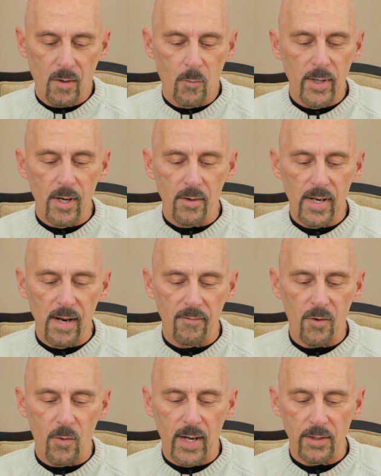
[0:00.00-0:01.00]
We don't
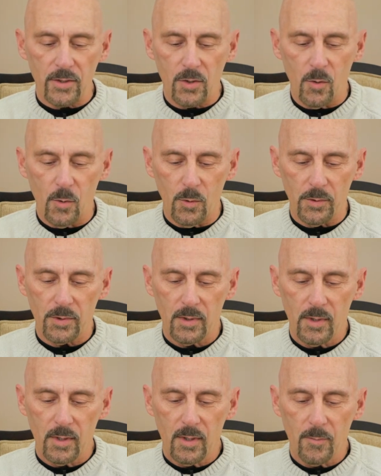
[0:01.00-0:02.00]
have great schools
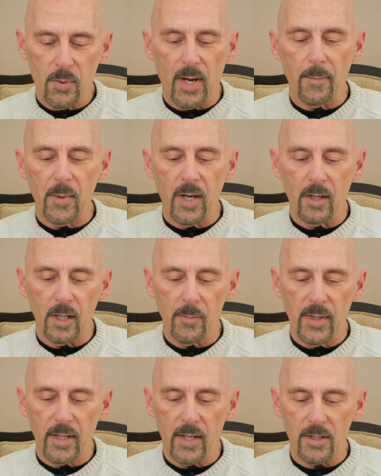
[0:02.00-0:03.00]
primarily
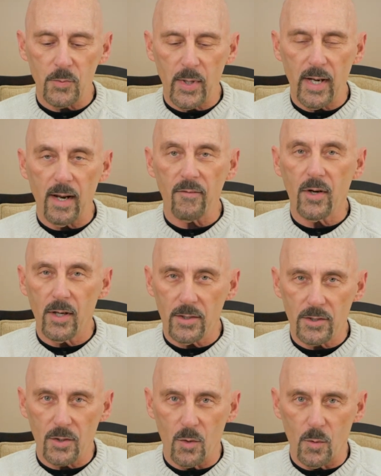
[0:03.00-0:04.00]
because we have good
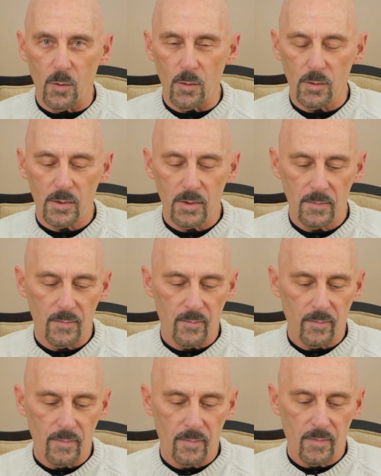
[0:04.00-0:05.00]
schools.
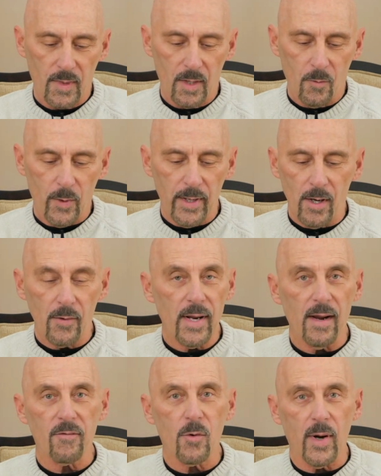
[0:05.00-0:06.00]
We don't
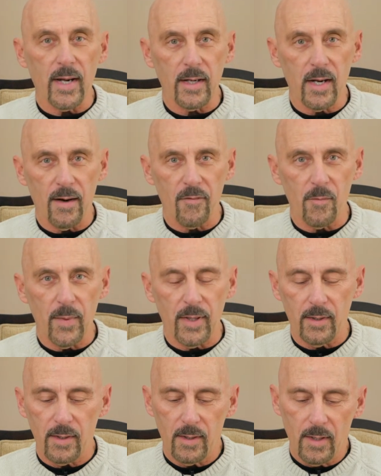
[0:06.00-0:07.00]
have great
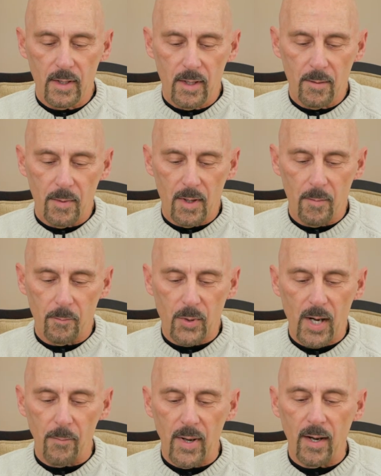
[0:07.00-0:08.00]
government
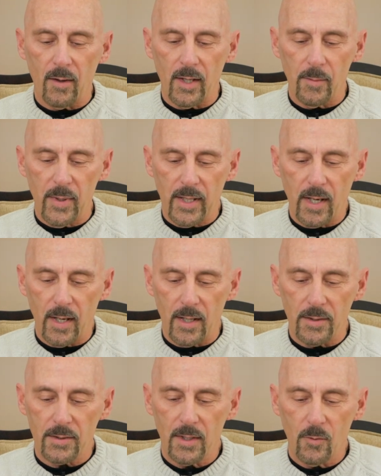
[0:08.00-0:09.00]
primarily
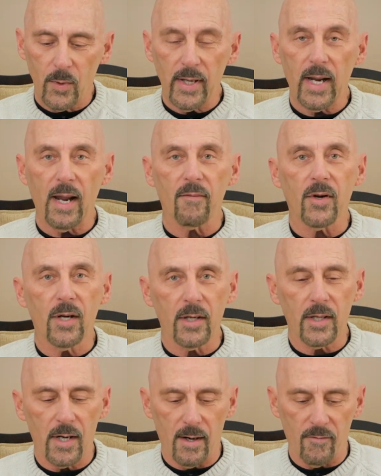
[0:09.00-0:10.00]
because we have
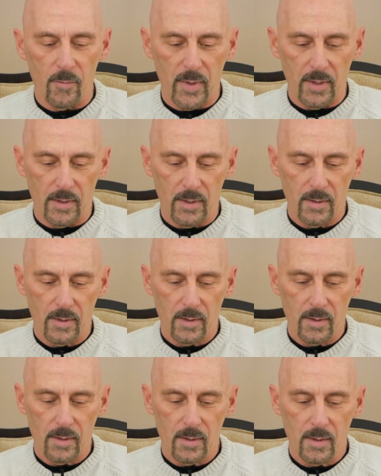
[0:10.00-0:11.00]
good government.
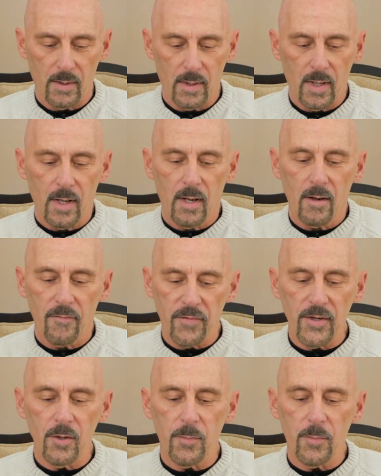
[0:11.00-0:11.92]
Few